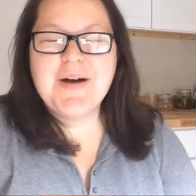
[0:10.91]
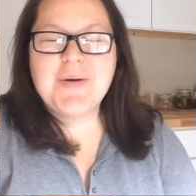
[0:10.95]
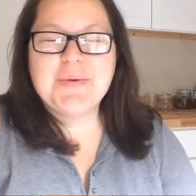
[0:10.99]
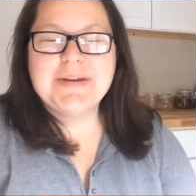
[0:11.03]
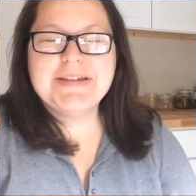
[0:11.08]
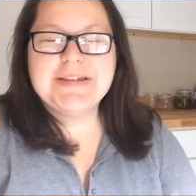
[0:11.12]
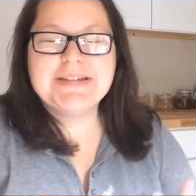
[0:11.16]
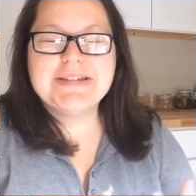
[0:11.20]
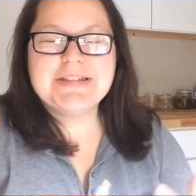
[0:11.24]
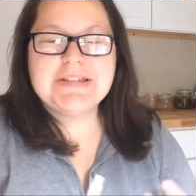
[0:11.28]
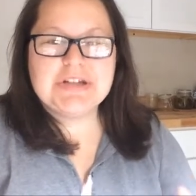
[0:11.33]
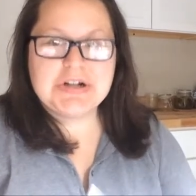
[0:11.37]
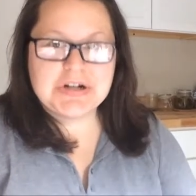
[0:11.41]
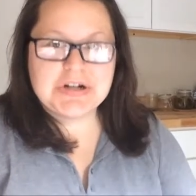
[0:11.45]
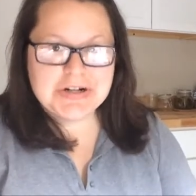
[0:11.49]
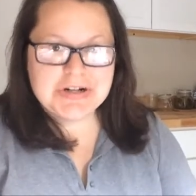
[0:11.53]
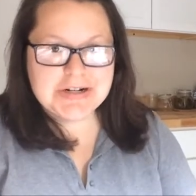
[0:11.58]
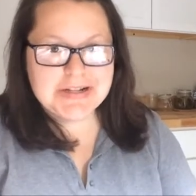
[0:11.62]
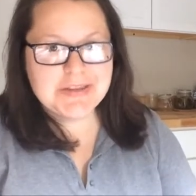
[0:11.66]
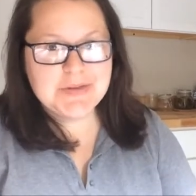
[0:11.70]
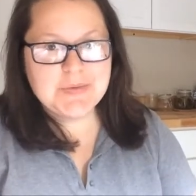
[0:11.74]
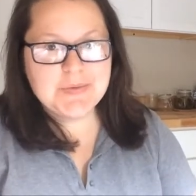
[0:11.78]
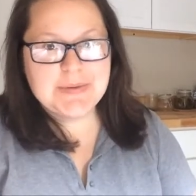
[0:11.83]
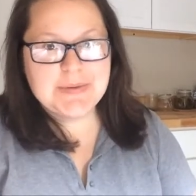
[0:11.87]
We
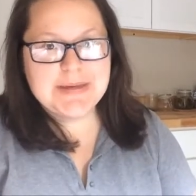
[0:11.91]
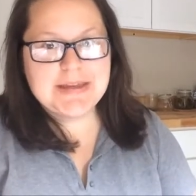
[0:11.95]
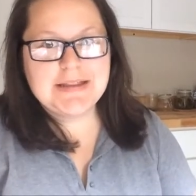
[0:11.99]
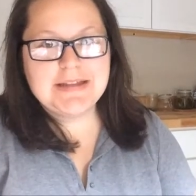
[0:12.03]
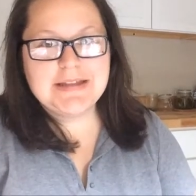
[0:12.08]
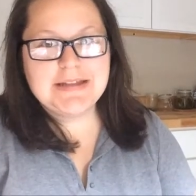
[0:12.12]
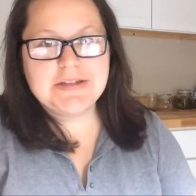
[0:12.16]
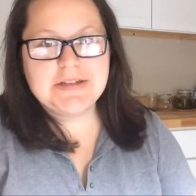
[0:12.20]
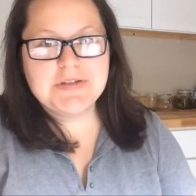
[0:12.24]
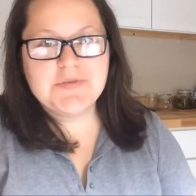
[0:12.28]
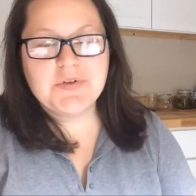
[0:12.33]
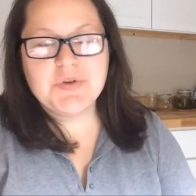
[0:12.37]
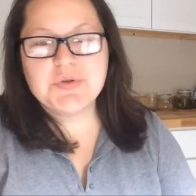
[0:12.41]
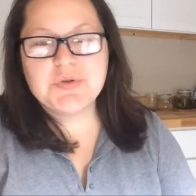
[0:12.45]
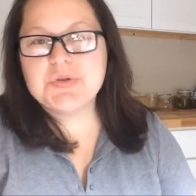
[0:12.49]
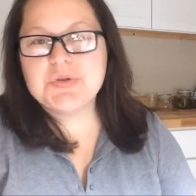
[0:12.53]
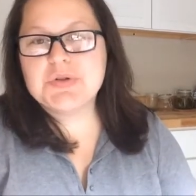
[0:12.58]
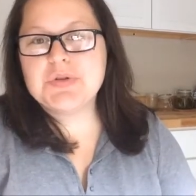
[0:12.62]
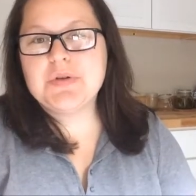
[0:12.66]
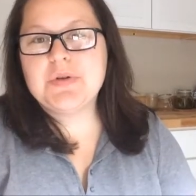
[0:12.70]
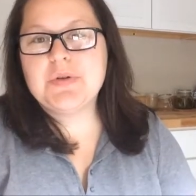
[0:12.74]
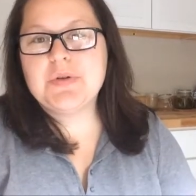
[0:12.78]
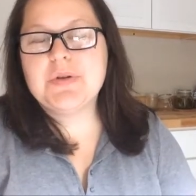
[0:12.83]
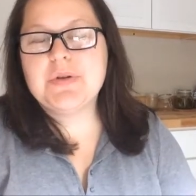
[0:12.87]
started the weekly
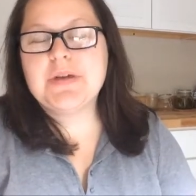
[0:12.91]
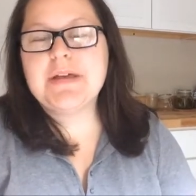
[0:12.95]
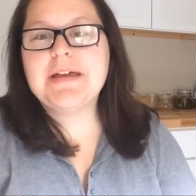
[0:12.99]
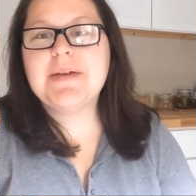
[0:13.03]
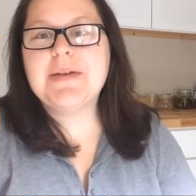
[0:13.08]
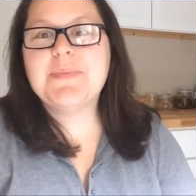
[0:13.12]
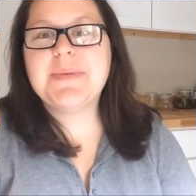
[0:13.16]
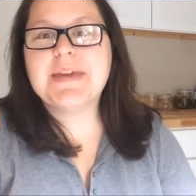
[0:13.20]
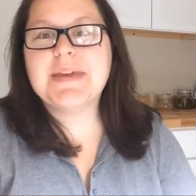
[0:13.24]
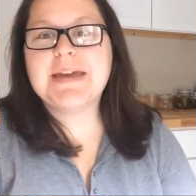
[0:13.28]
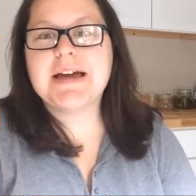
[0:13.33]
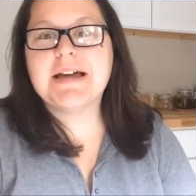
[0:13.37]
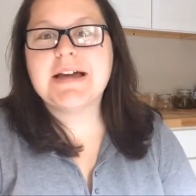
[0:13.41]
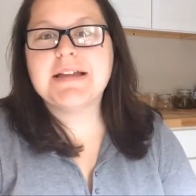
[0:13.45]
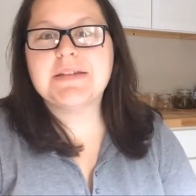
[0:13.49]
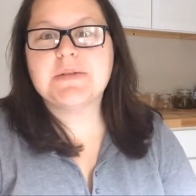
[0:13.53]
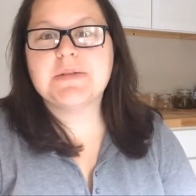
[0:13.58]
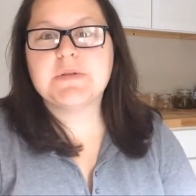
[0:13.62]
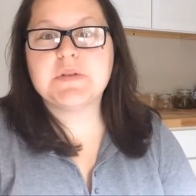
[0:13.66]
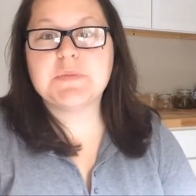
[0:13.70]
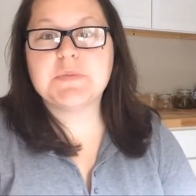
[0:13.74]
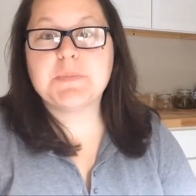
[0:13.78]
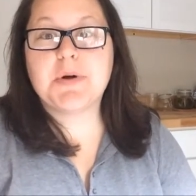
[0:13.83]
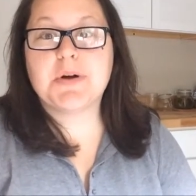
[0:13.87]
devotional because
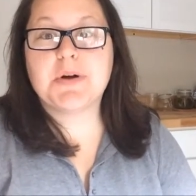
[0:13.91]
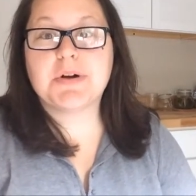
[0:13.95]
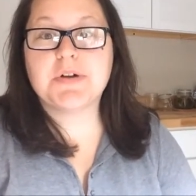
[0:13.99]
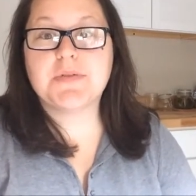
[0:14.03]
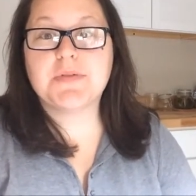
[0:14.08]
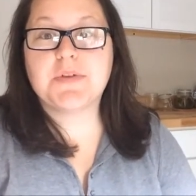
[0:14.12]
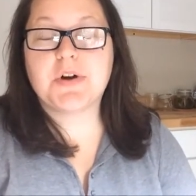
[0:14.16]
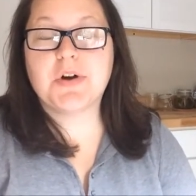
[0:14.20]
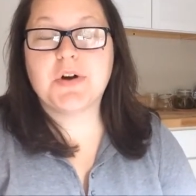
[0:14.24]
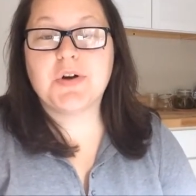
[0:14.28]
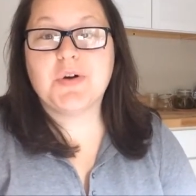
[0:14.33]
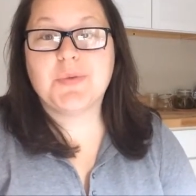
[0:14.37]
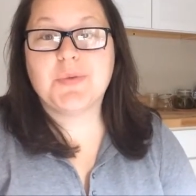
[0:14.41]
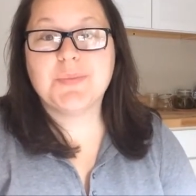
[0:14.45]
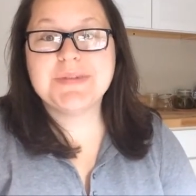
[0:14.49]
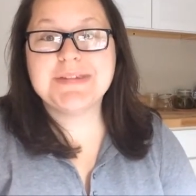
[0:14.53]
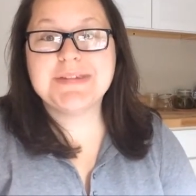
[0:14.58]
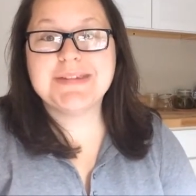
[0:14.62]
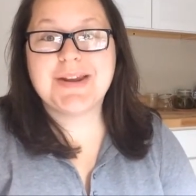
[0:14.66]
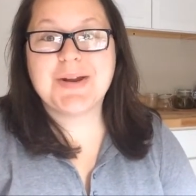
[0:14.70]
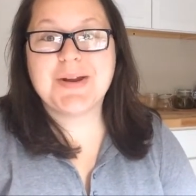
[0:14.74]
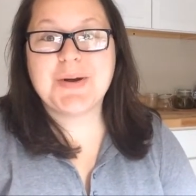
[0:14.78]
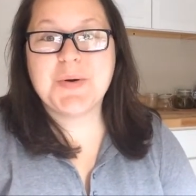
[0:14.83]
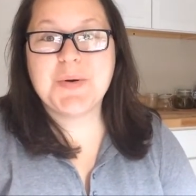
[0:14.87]
it was part of our
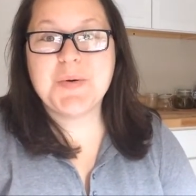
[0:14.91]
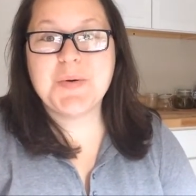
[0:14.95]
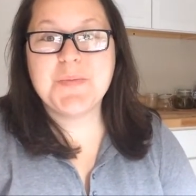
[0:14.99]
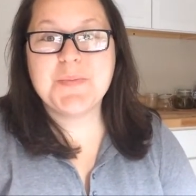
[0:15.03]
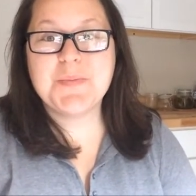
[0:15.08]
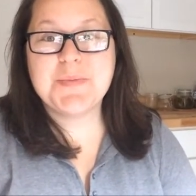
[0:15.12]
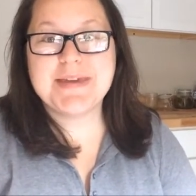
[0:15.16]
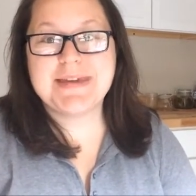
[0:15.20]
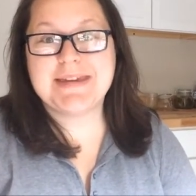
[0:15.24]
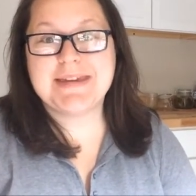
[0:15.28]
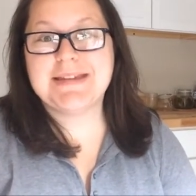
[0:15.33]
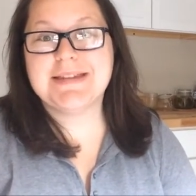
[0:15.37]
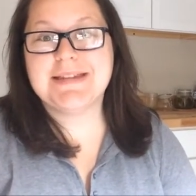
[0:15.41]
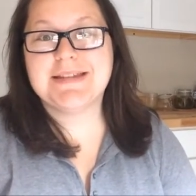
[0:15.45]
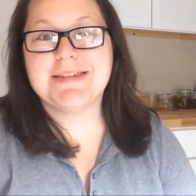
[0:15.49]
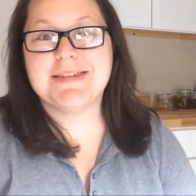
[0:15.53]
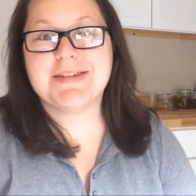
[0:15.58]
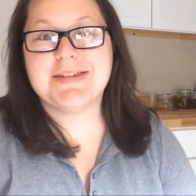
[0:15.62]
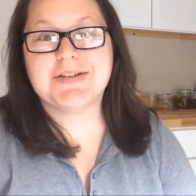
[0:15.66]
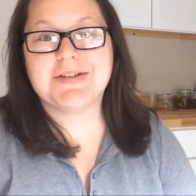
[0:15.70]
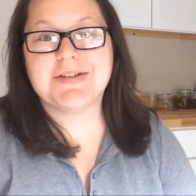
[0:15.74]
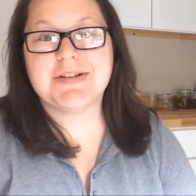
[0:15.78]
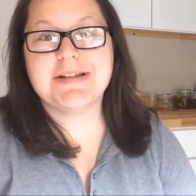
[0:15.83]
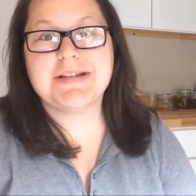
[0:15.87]
Homestead Homemaking
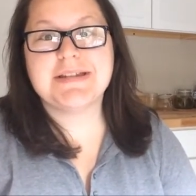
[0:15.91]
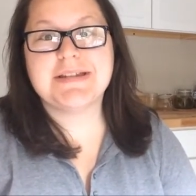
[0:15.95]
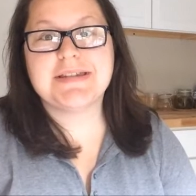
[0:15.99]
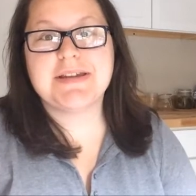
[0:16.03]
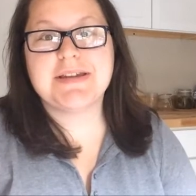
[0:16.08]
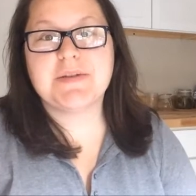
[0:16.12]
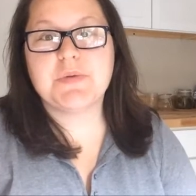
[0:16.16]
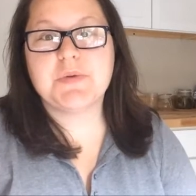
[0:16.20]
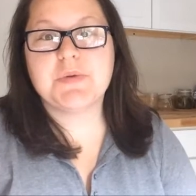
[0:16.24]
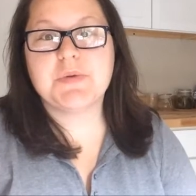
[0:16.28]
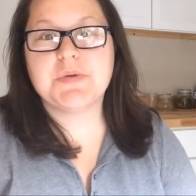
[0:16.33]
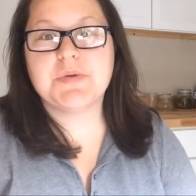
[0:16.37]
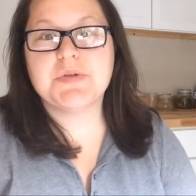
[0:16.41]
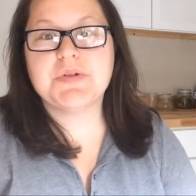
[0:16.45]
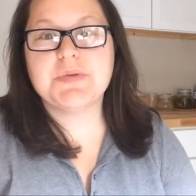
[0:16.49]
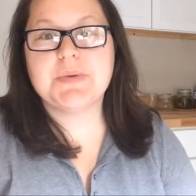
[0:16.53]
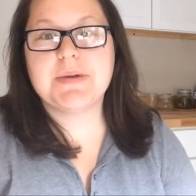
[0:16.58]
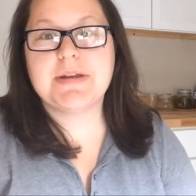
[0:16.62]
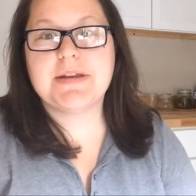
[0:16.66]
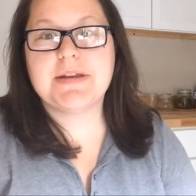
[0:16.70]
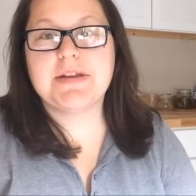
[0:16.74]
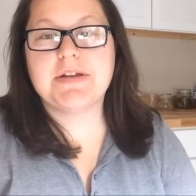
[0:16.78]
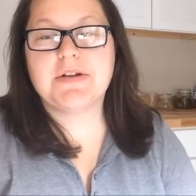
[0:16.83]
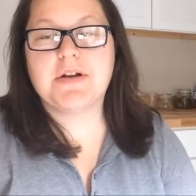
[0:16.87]
series that we were
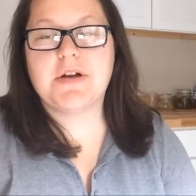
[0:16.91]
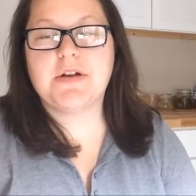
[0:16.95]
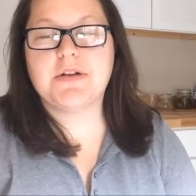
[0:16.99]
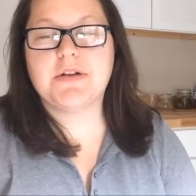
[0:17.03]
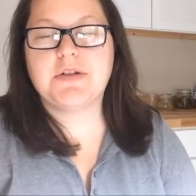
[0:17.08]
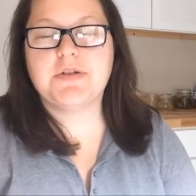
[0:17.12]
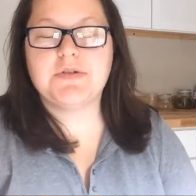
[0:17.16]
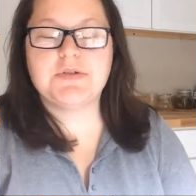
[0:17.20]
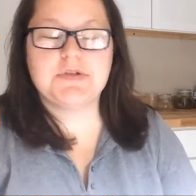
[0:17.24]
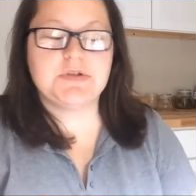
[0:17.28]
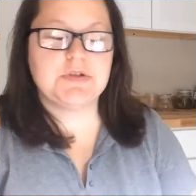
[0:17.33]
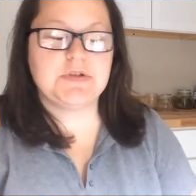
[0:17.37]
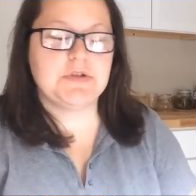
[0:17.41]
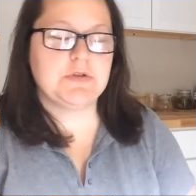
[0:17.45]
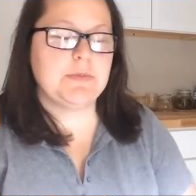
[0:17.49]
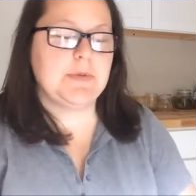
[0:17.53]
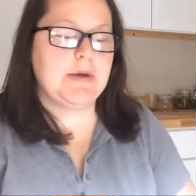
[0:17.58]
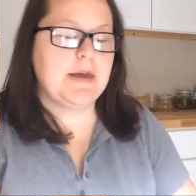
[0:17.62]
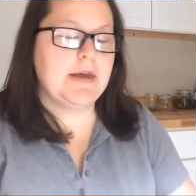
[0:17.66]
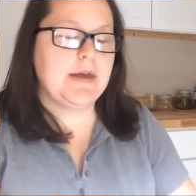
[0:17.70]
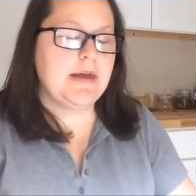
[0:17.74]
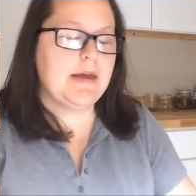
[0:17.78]
doing here on YouTube.